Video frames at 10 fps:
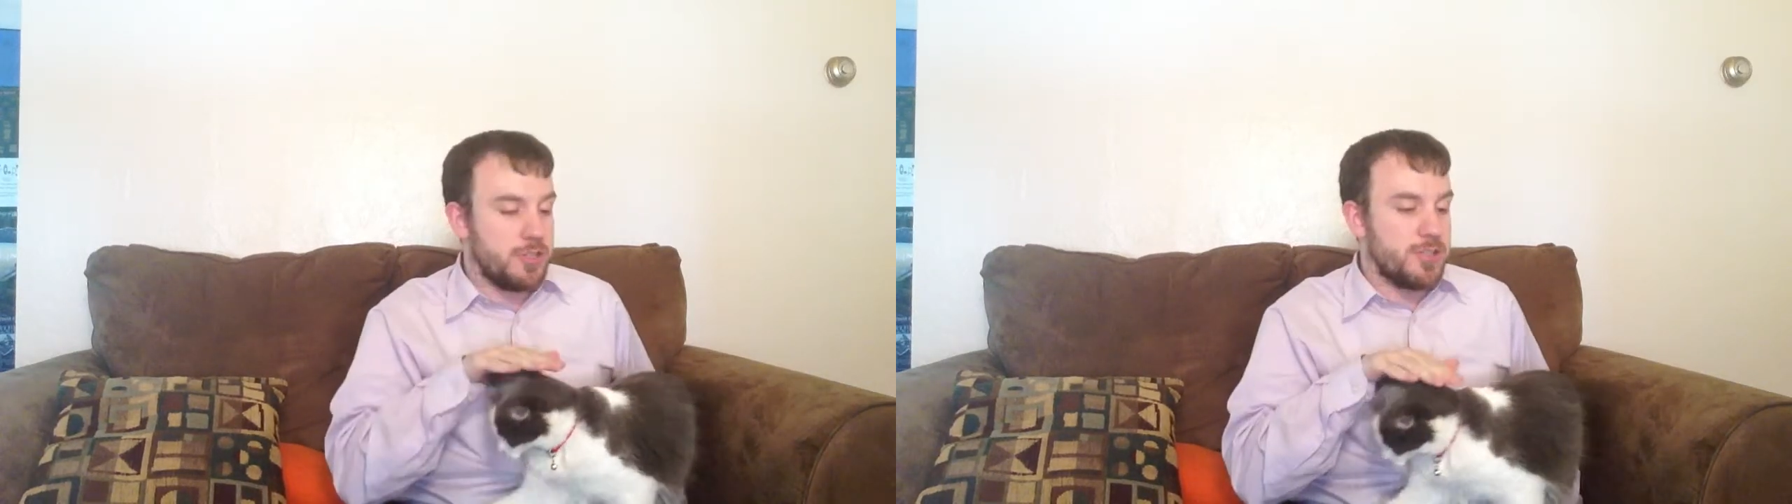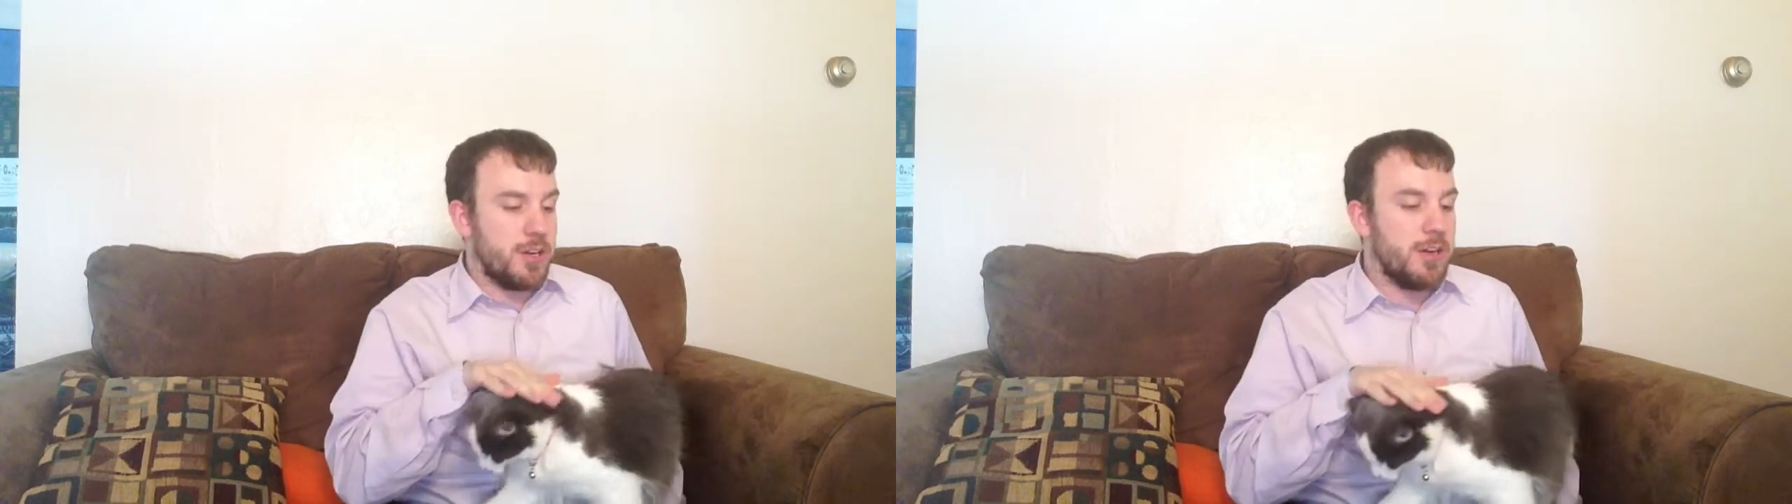
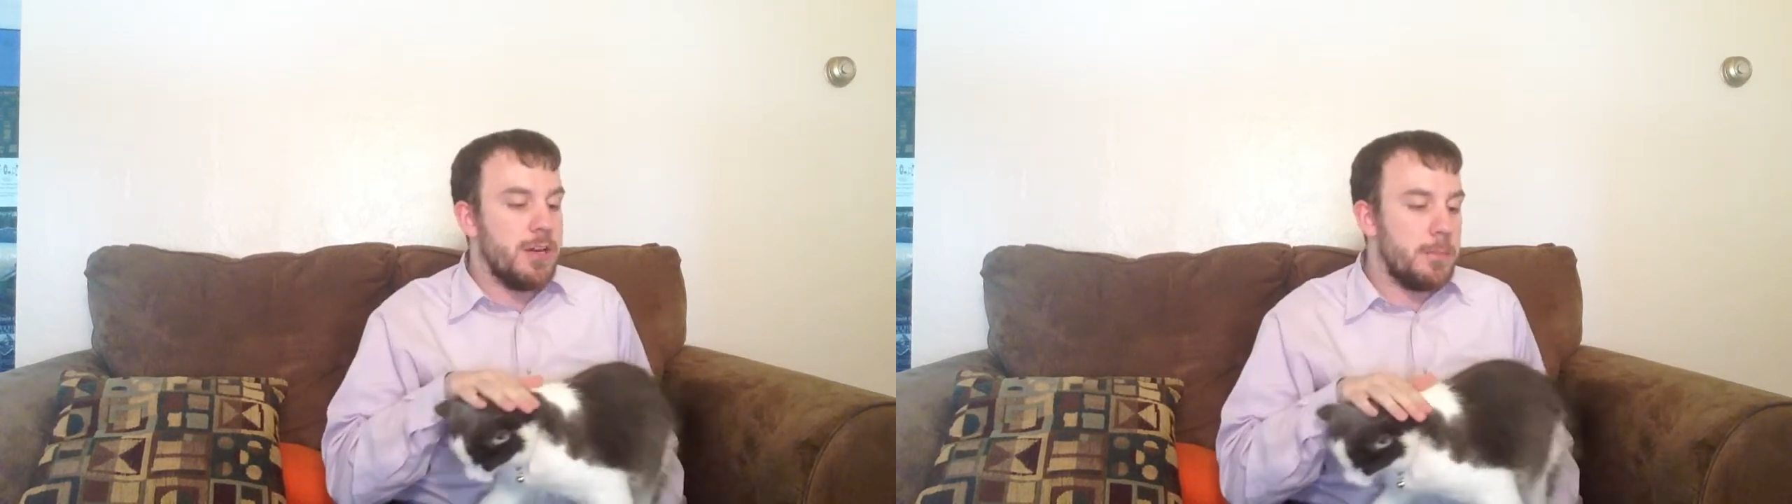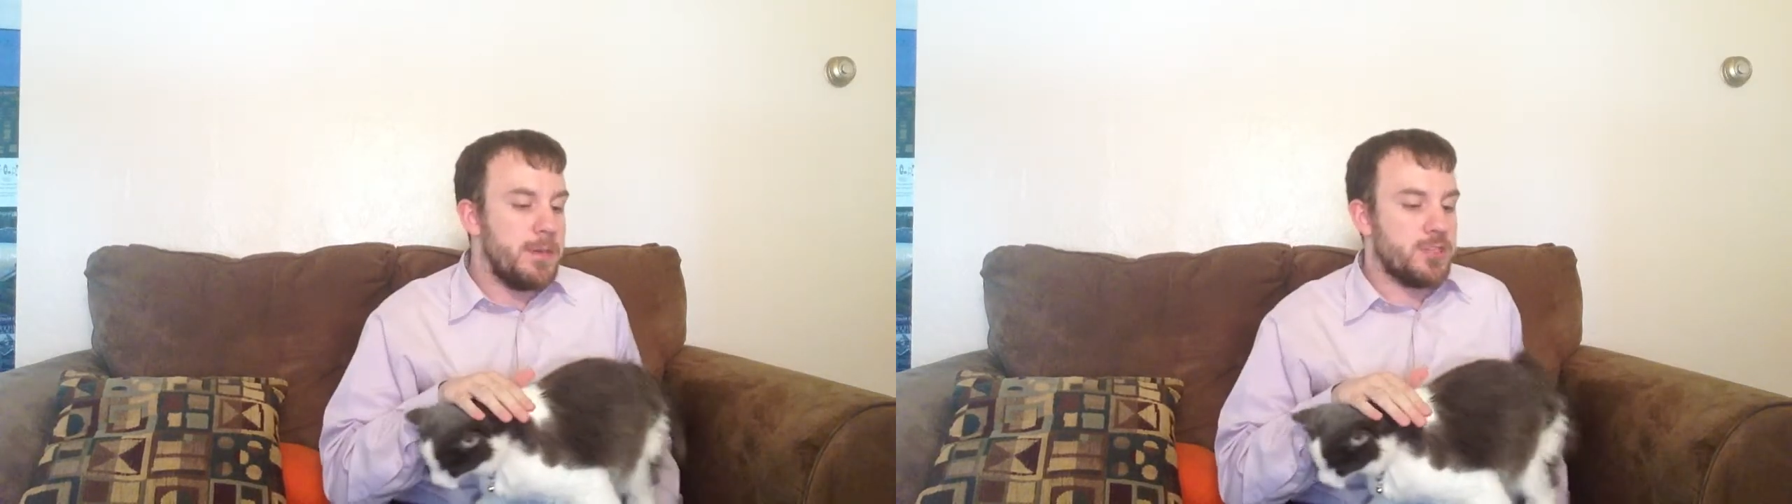So
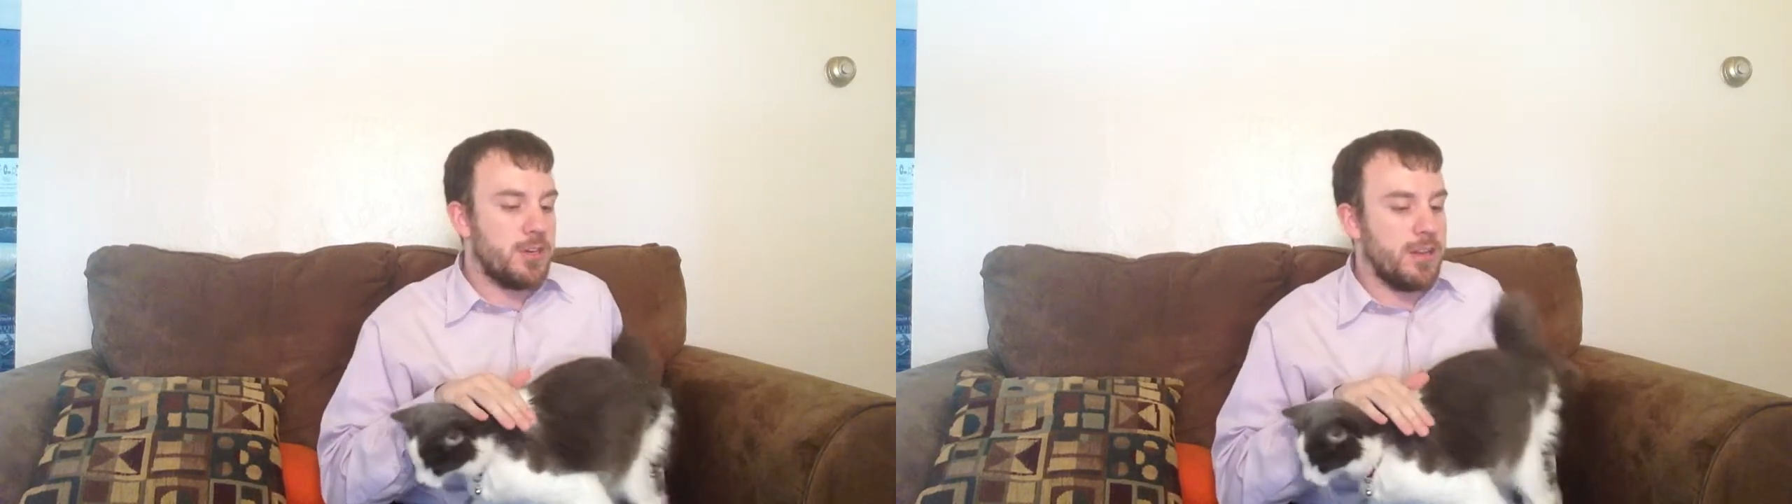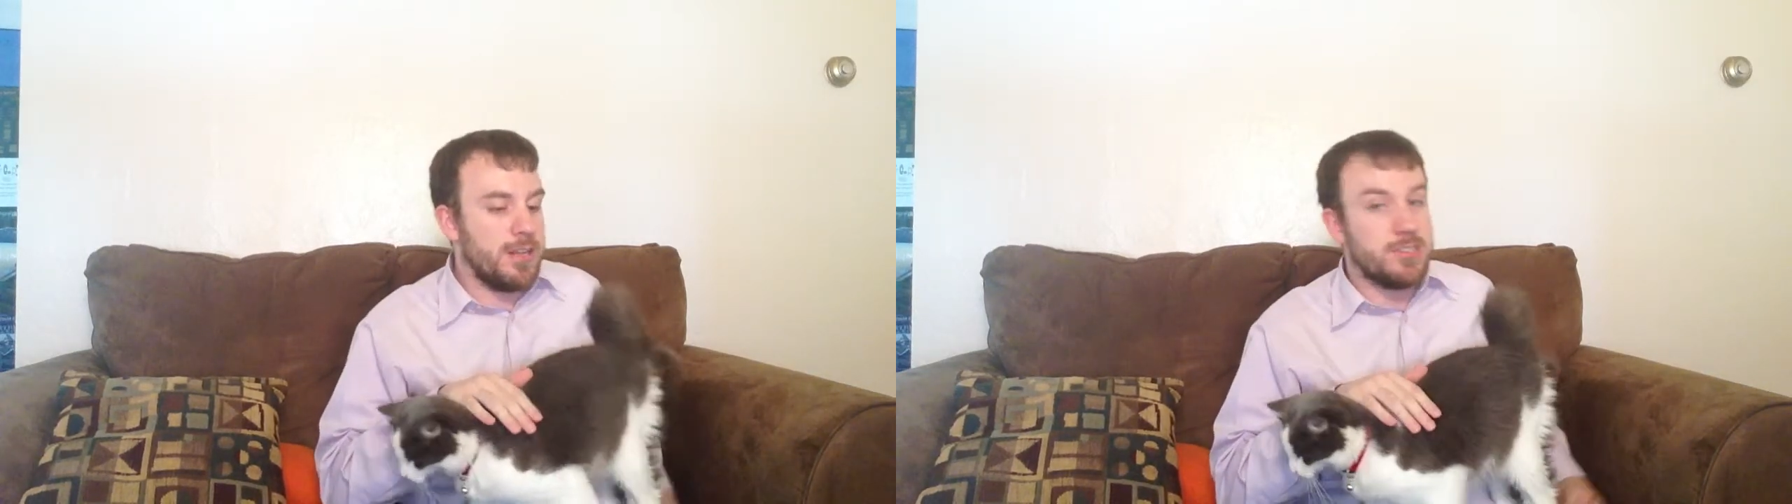be sure
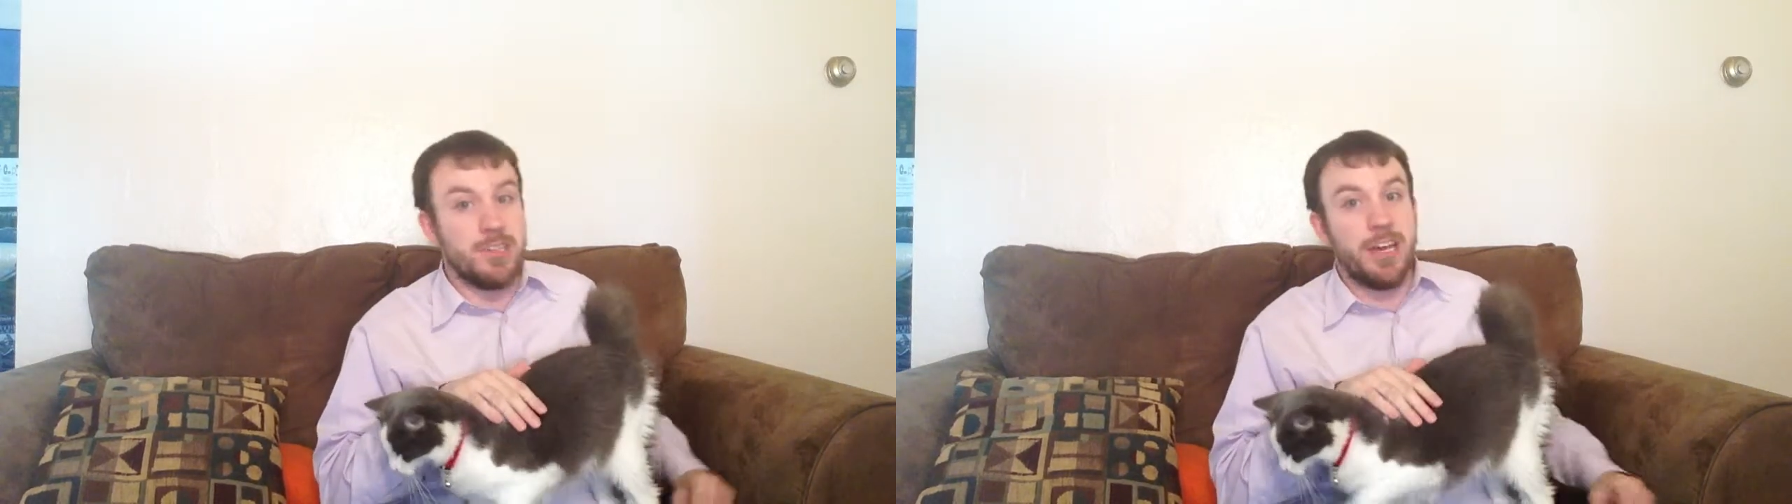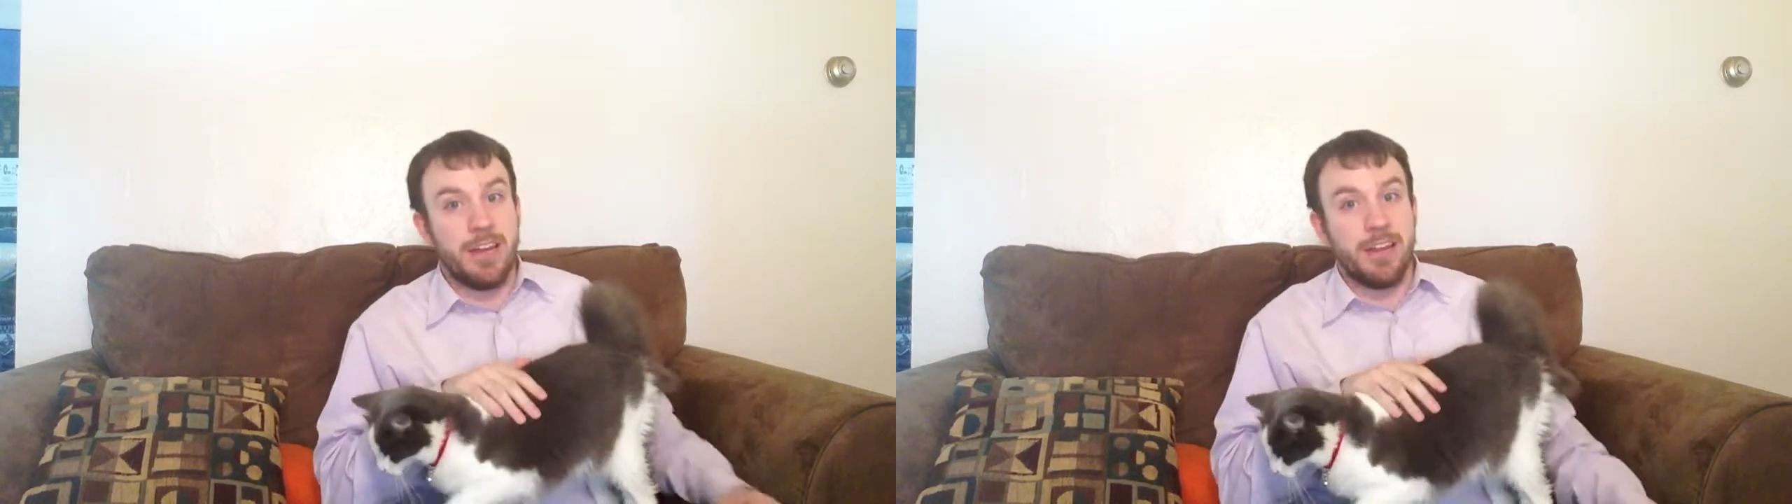to listen
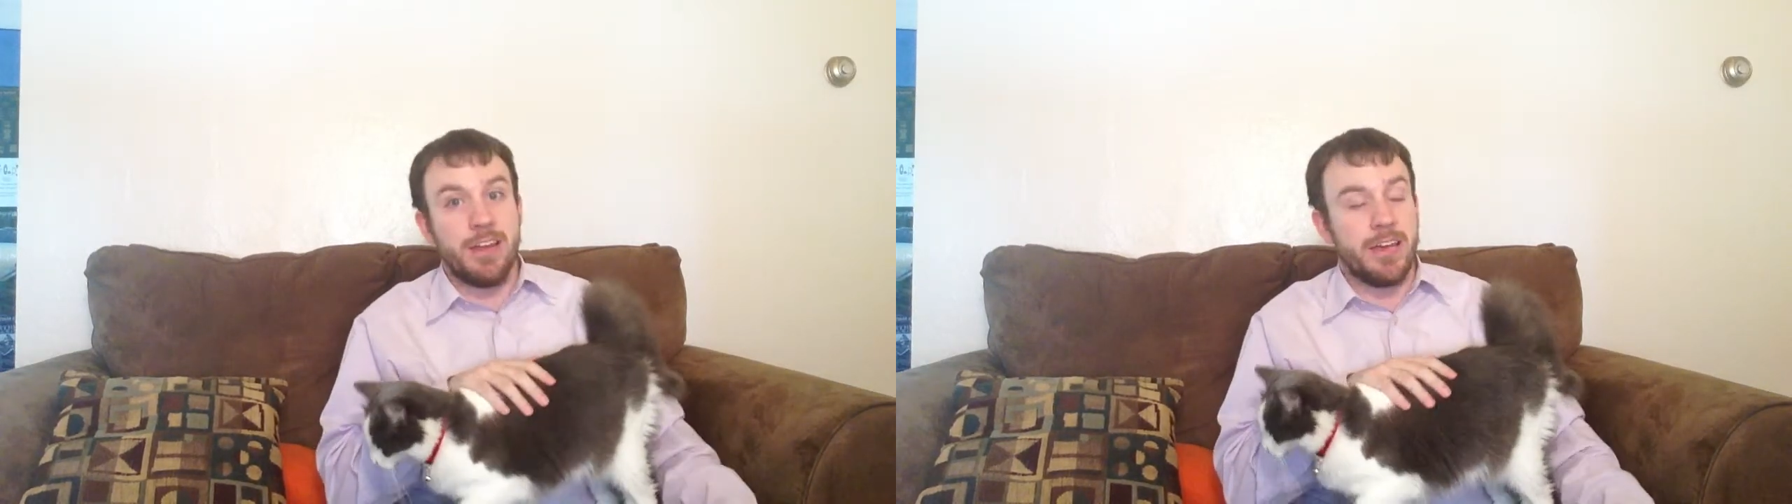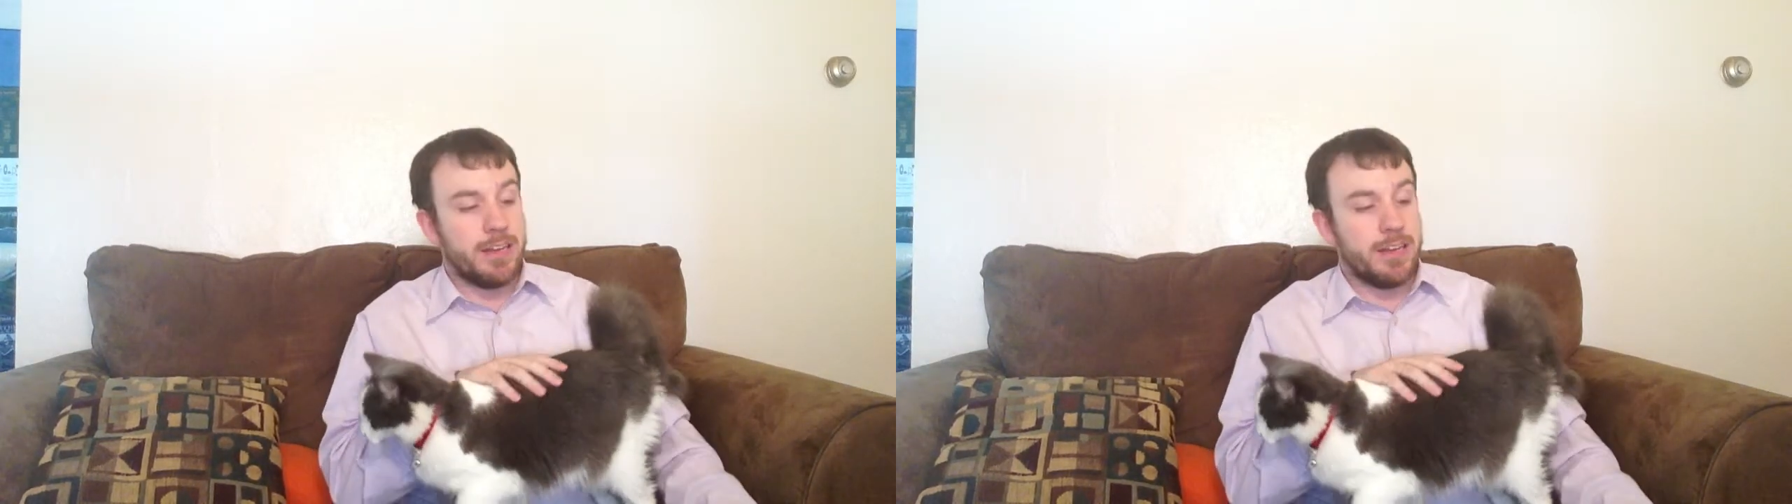in and,